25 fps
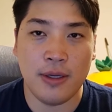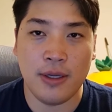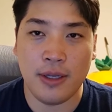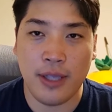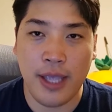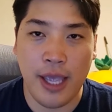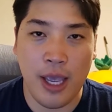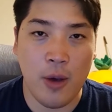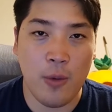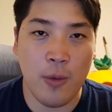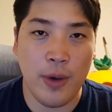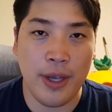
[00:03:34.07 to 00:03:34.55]

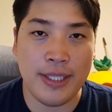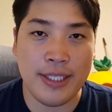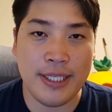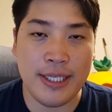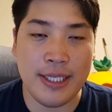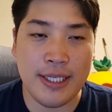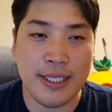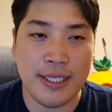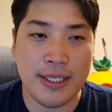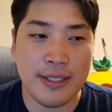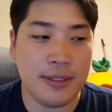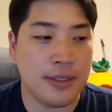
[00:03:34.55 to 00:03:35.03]
can't wait
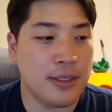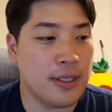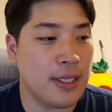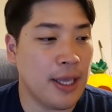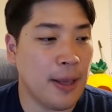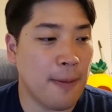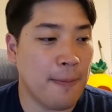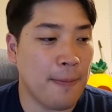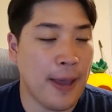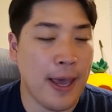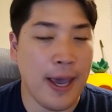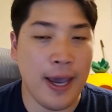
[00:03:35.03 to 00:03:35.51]
to
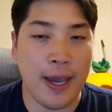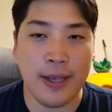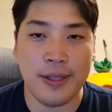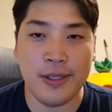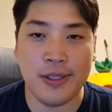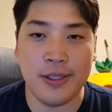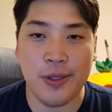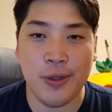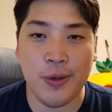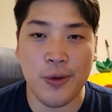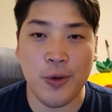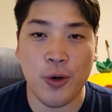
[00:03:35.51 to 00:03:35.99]
get back
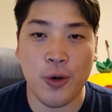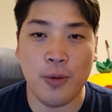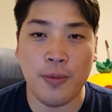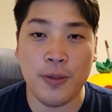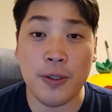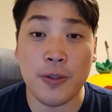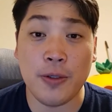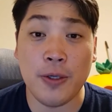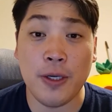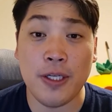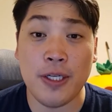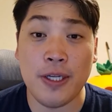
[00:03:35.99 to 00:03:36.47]
into the normal
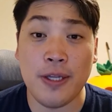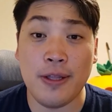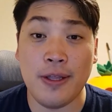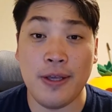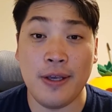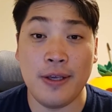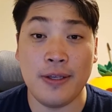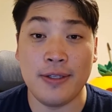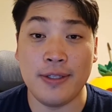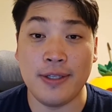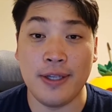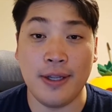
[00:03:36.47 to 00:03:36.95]
stretch of
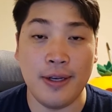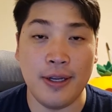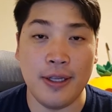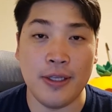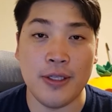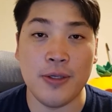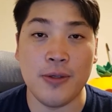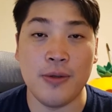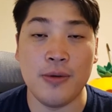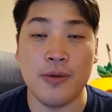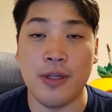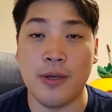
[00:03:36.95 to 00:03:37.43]
things. Sunday
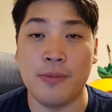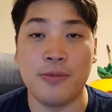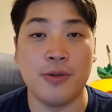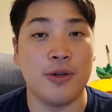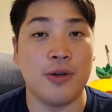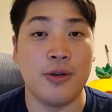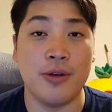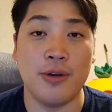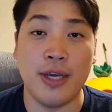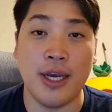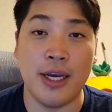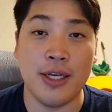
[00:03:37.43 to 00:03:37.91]
school, I'm
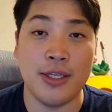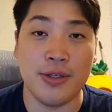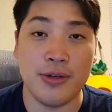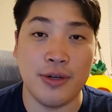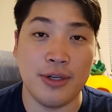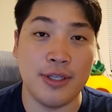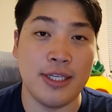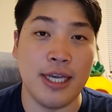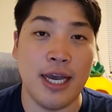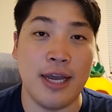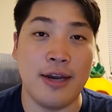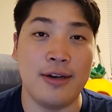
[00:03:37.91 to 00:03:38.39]
sure you guys are
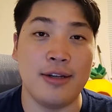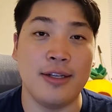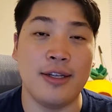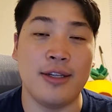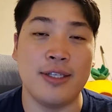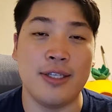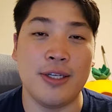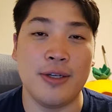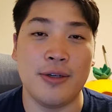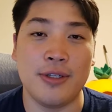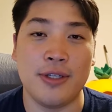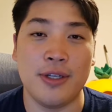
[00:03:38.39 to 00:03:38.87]
excited to
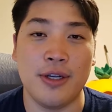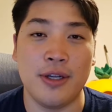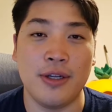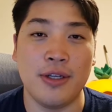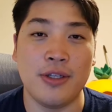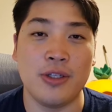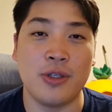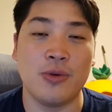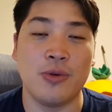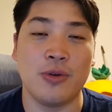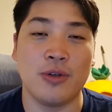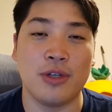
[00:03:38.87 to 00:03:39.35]
see your Sunday
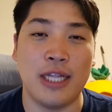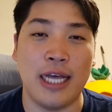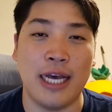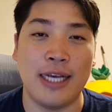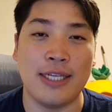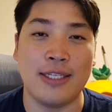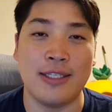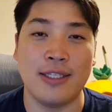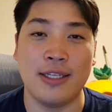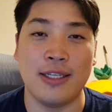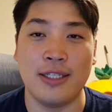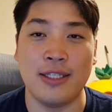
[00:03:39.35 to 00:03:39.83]
school
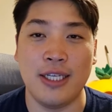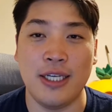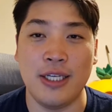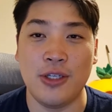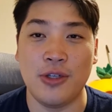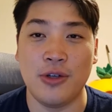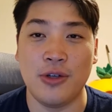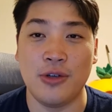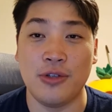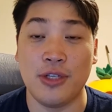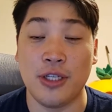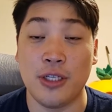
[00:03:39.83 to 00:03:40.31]
classes and
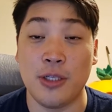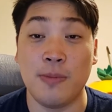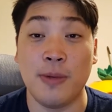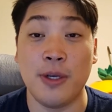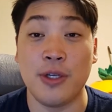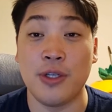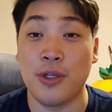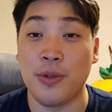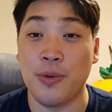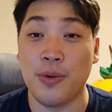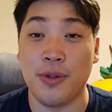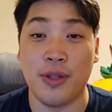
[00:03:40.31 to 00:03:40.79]
teachers,
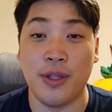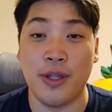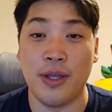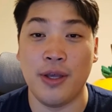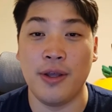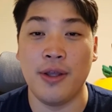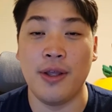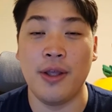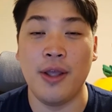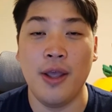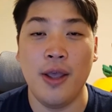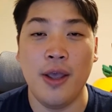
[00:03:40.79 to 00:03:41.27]
especially with
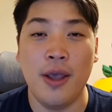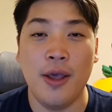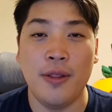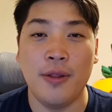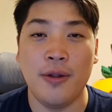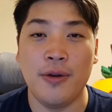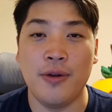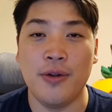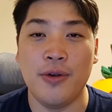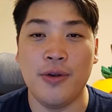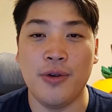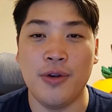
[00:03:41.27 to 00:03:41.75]
the
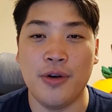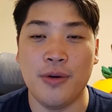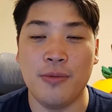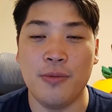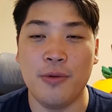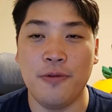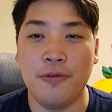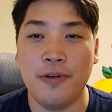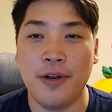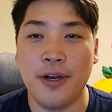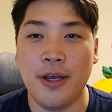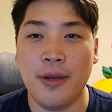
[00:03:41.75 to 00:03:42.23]
new year
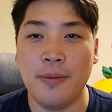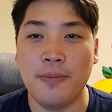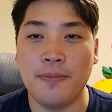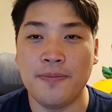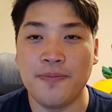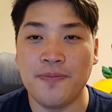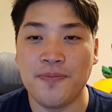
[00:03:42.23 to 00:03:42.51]
moving up.